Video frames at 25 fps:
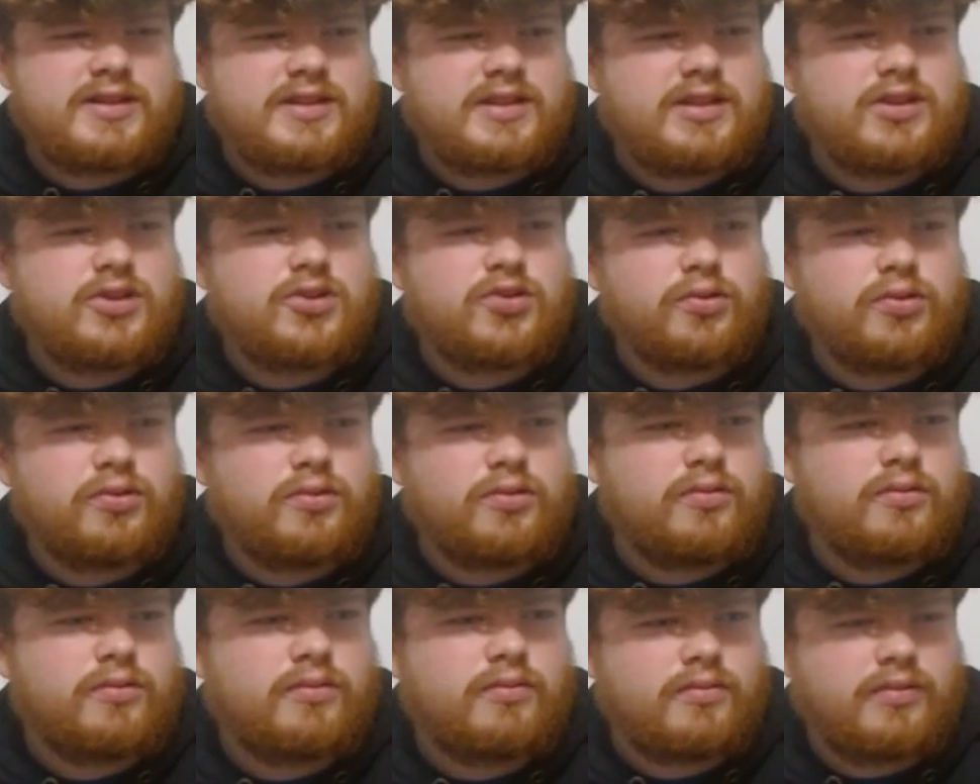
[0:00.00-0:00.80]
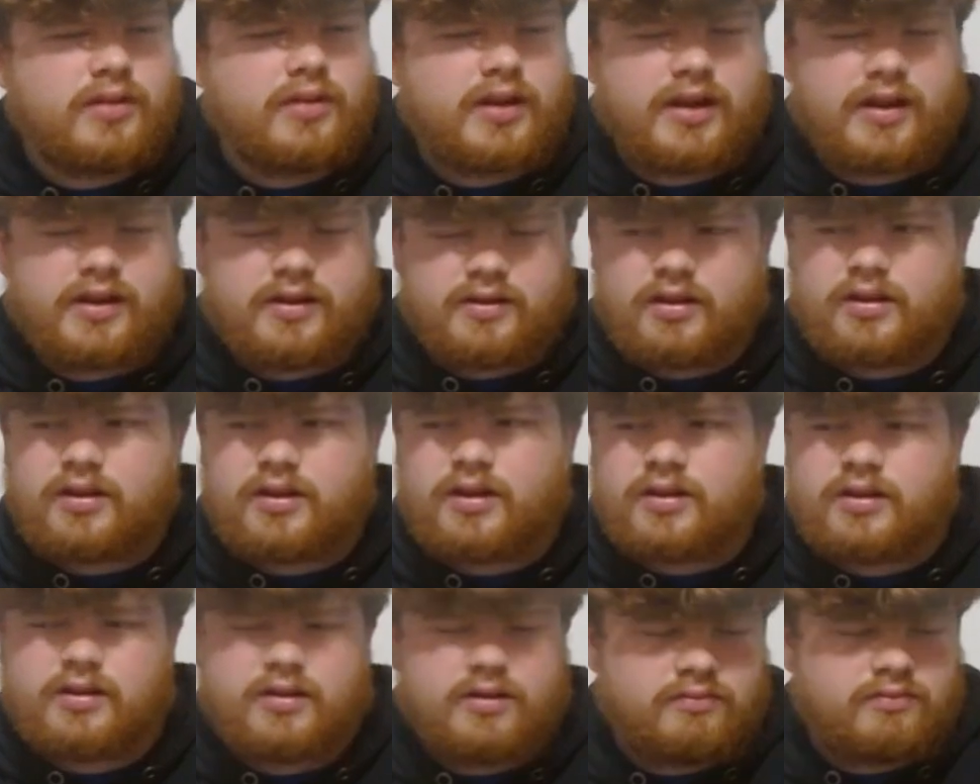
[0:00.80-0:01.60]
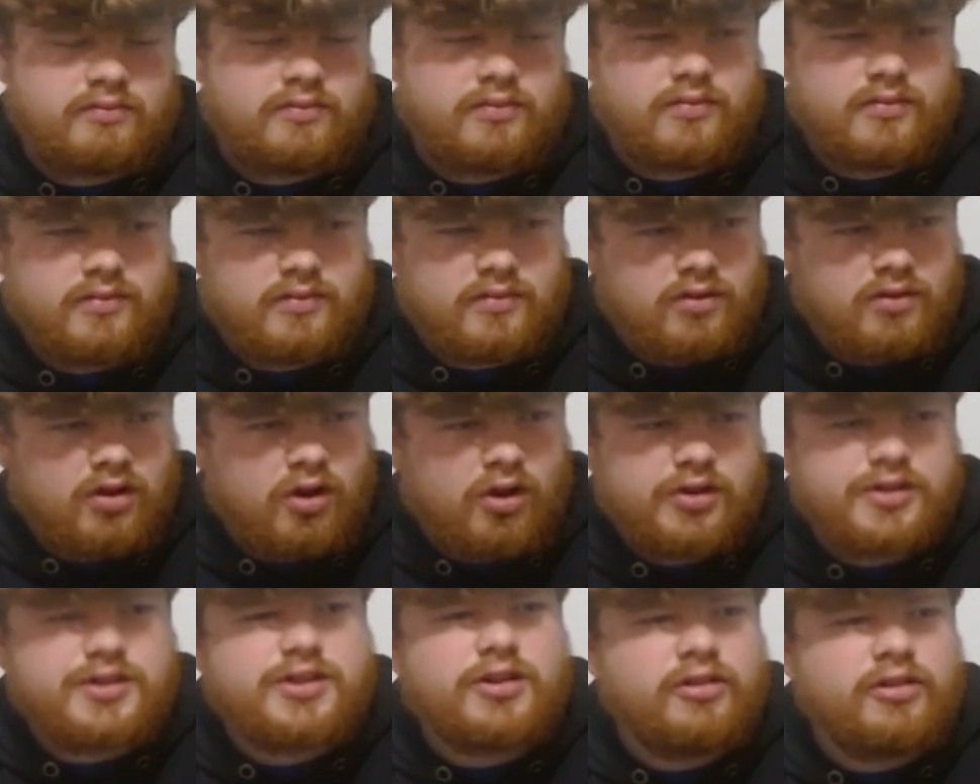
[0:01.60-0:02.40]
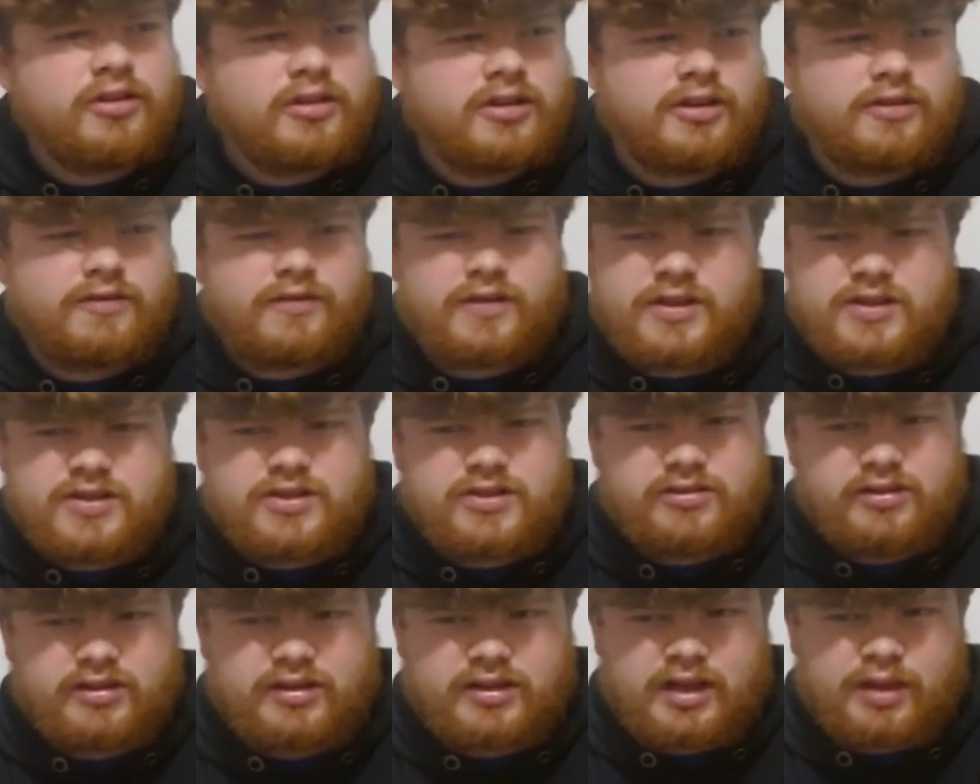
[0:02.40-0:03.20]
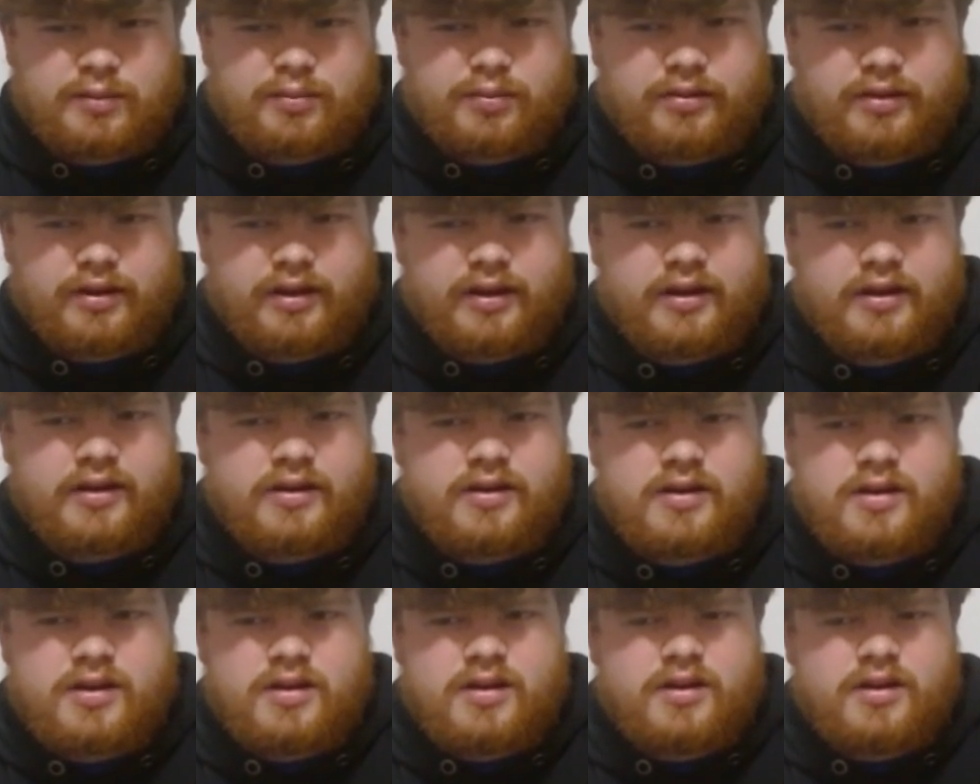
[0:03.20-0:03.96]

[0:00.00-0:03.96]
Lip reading: Drew, like alternative history of that play.